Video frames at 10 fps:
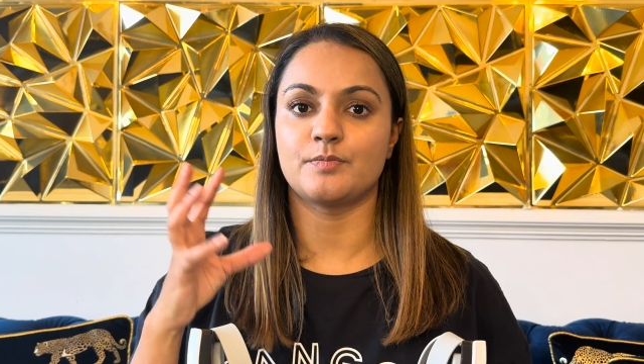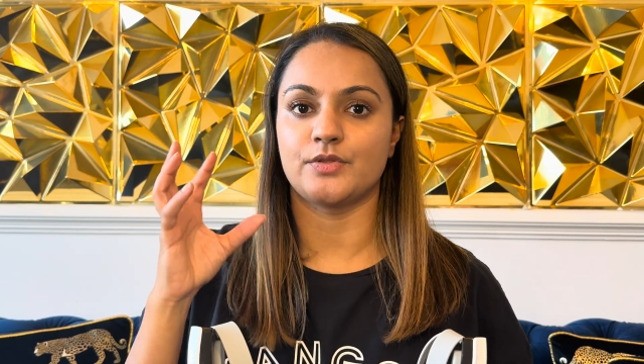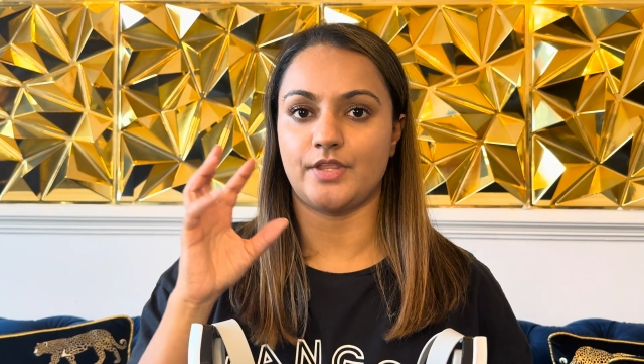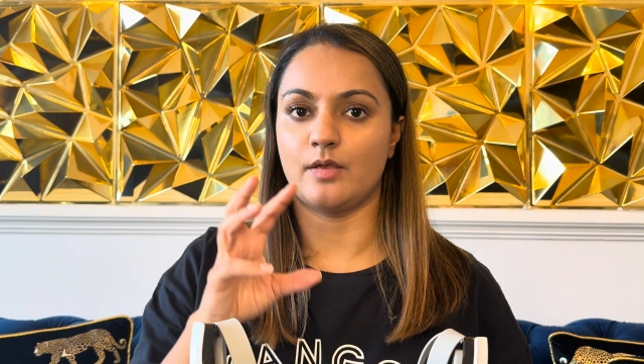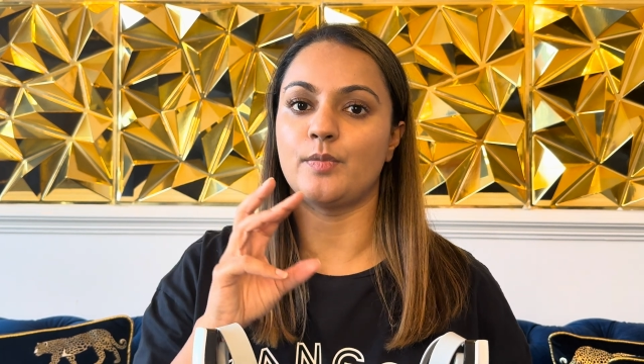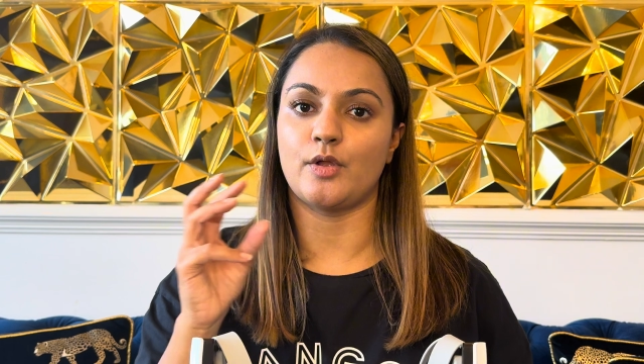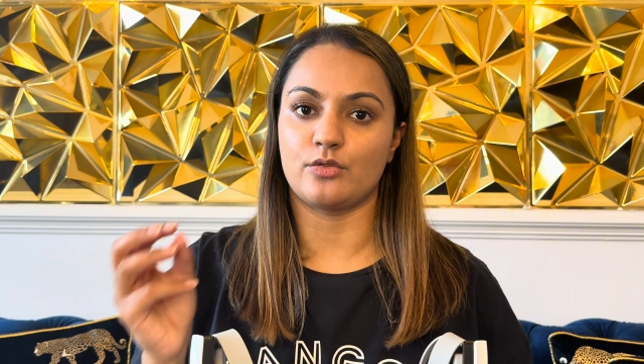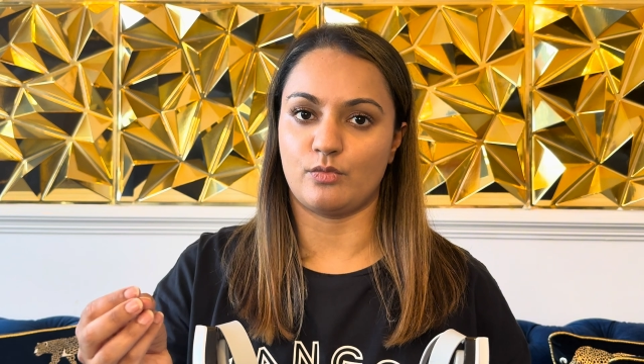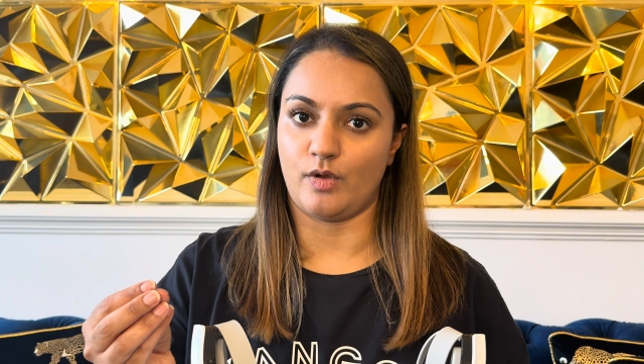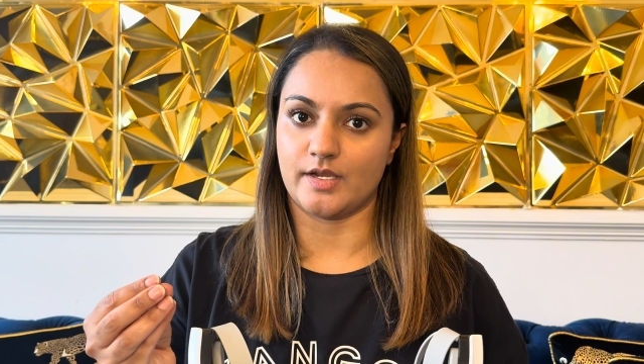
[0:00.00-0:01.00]
but they
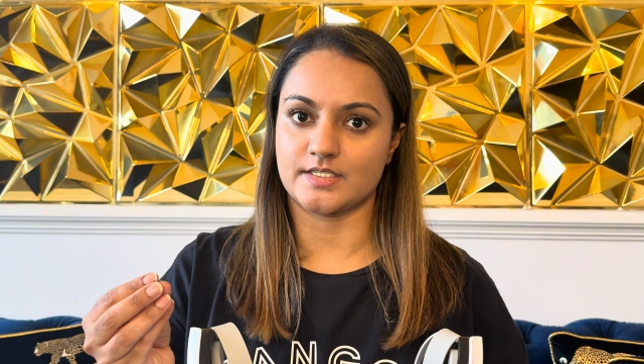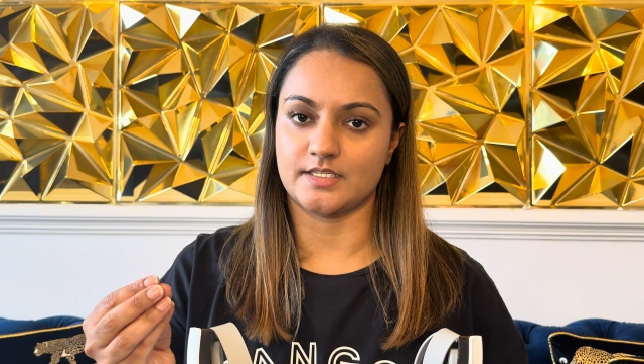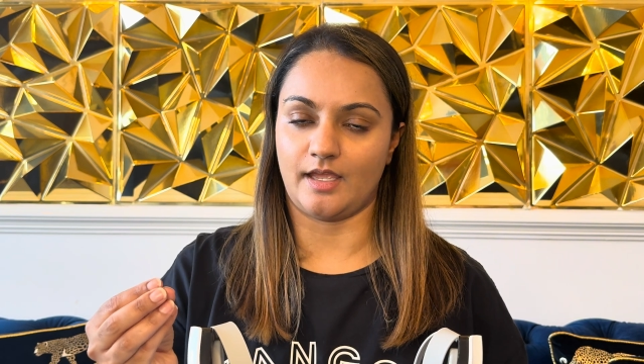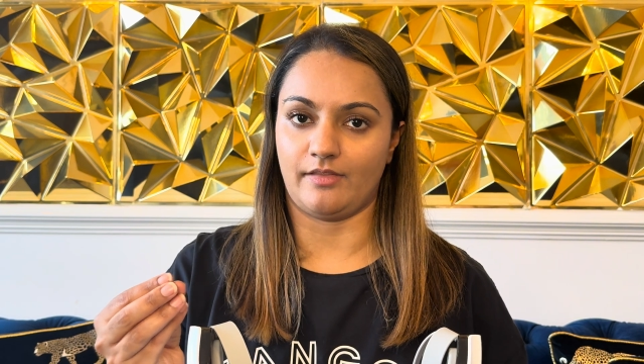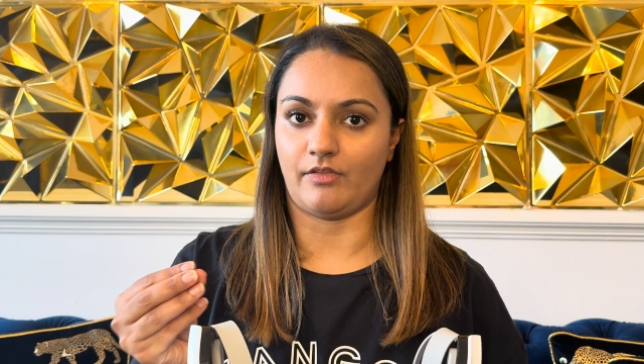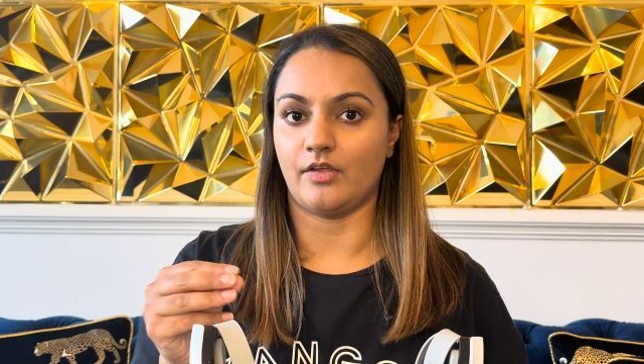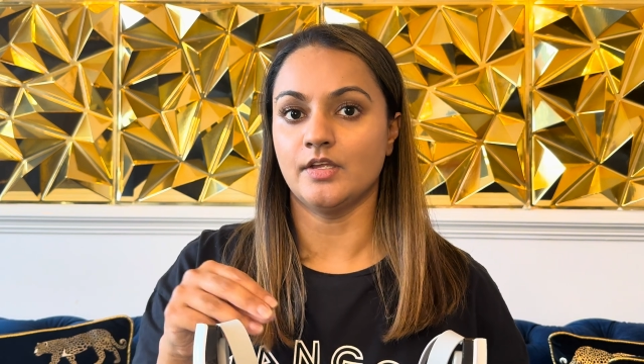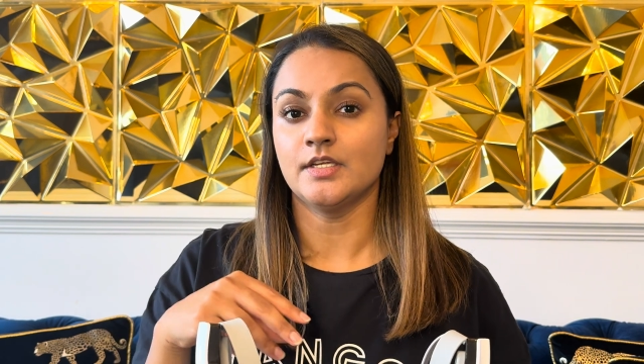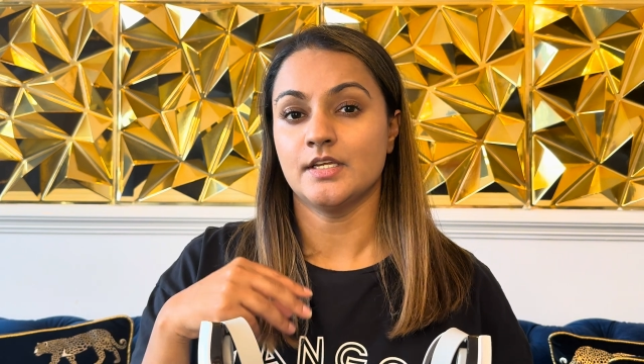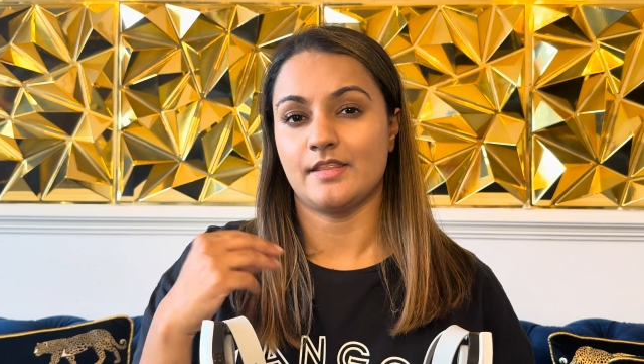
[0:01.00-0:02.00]
both work together,
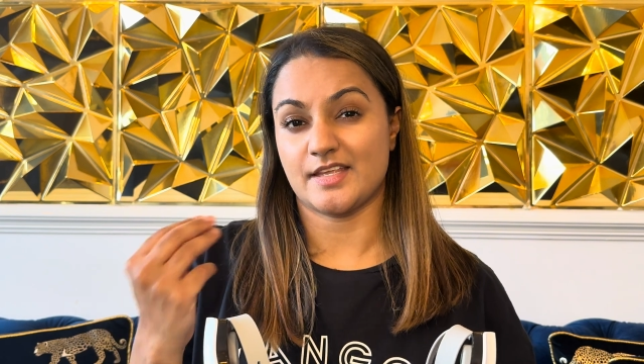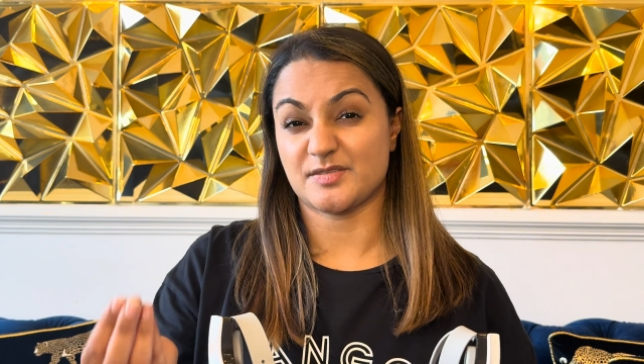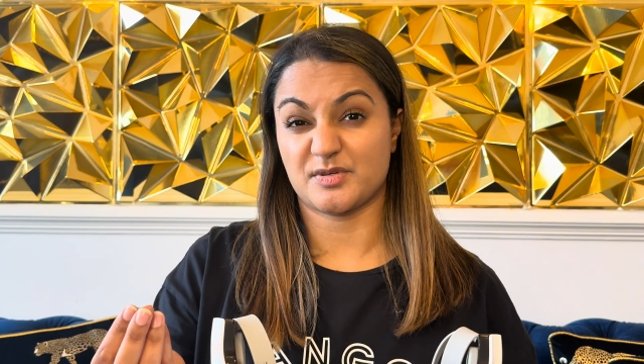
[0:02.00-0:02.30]
and that's